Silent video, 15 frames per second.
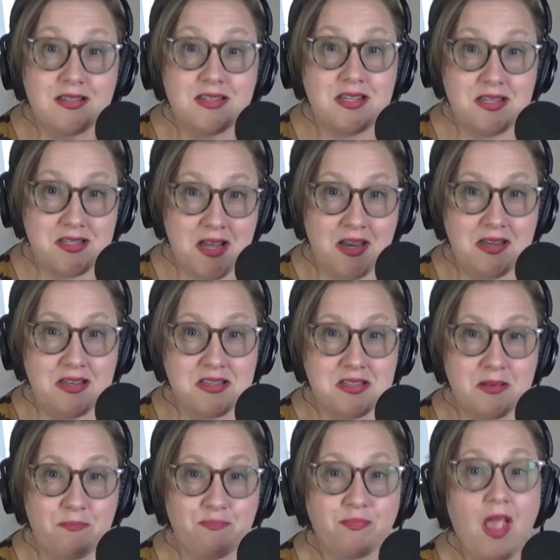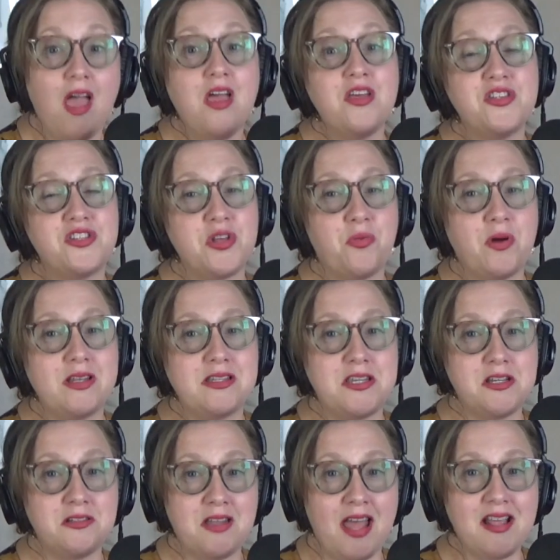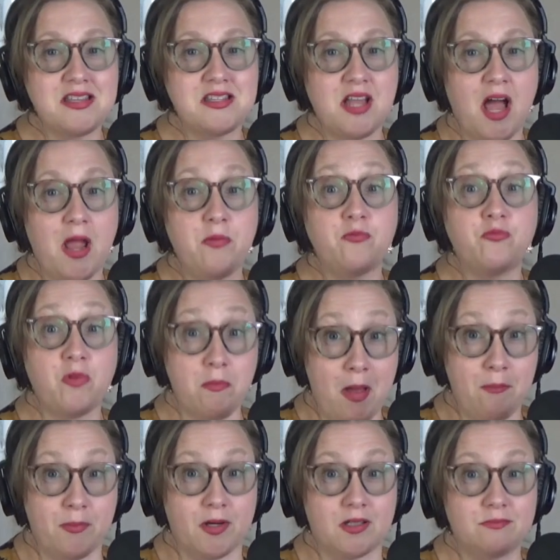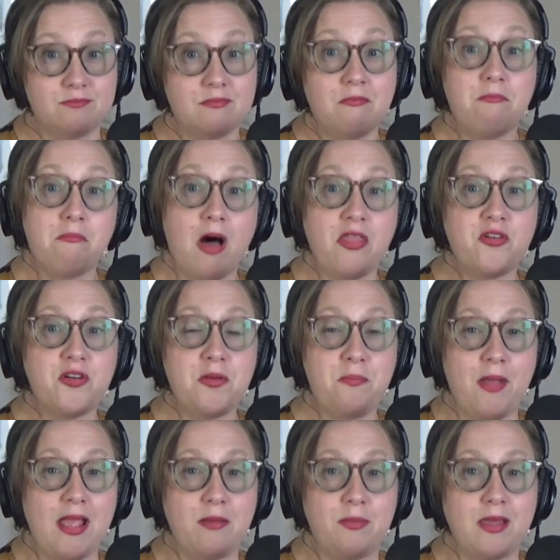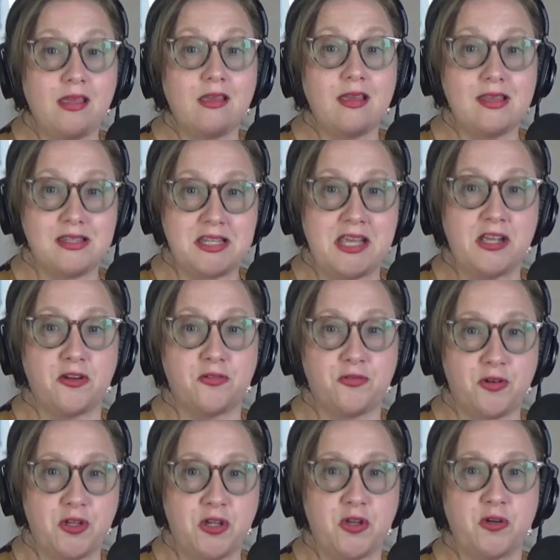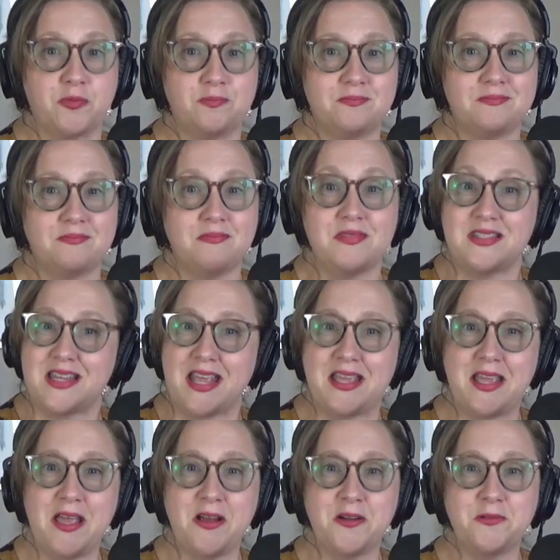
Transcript: studies. So until next time, remember, Mother to Baby is here for you. Take care.